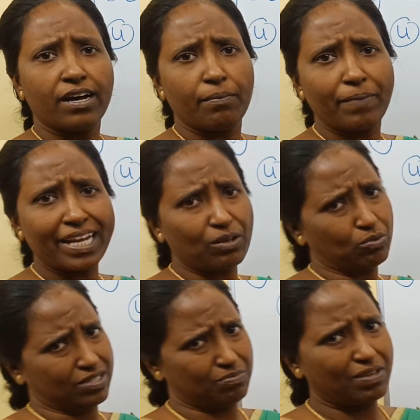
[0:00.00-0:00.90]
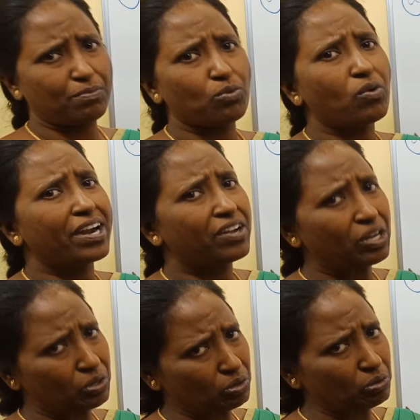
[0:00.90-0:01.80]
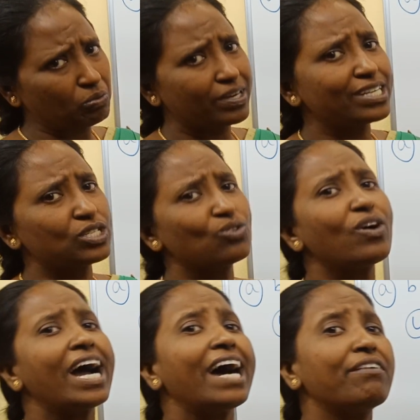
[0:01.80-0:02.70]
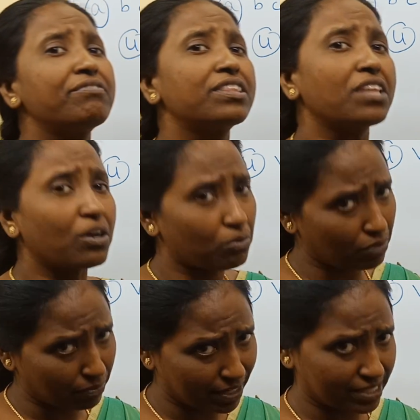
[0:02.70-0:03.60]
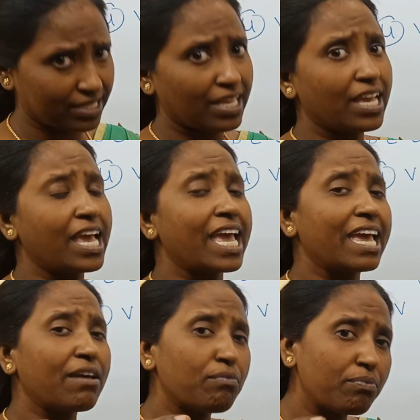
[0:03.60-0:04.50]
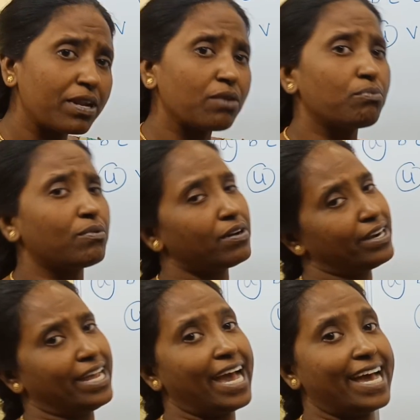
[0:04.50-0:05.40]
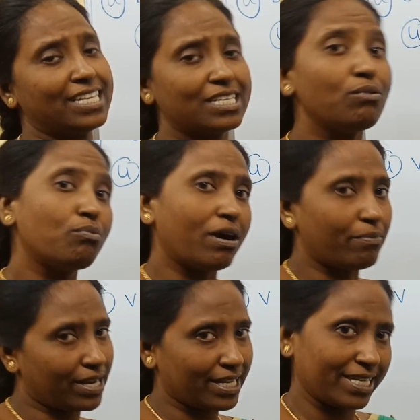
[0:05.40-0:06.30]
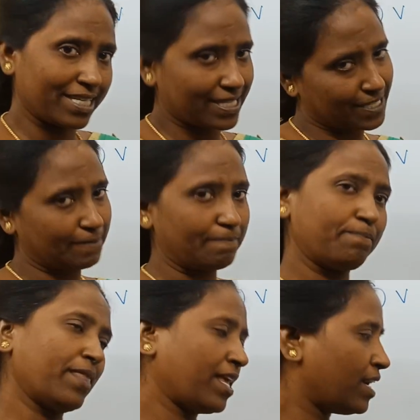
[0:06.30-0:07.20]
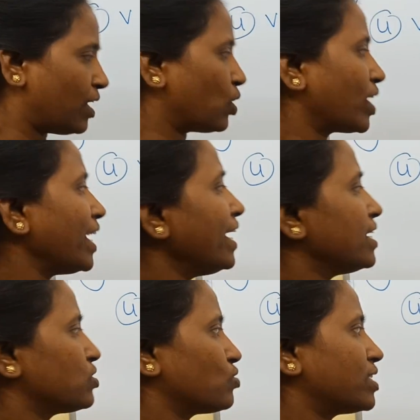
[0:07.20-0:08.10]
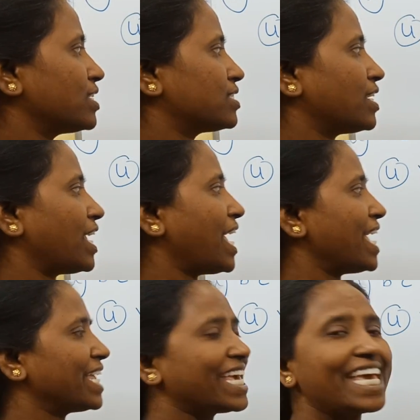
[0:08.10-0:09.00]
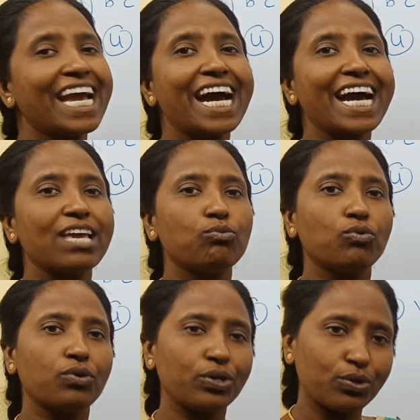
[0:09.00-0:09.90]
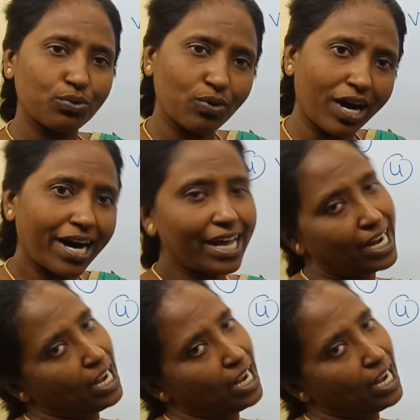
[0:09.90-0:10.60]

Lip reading: many words, maybe 1 or 2 words you have without vowels. Every word has a vowel in it. Okay, so these are A, E, I, O, U are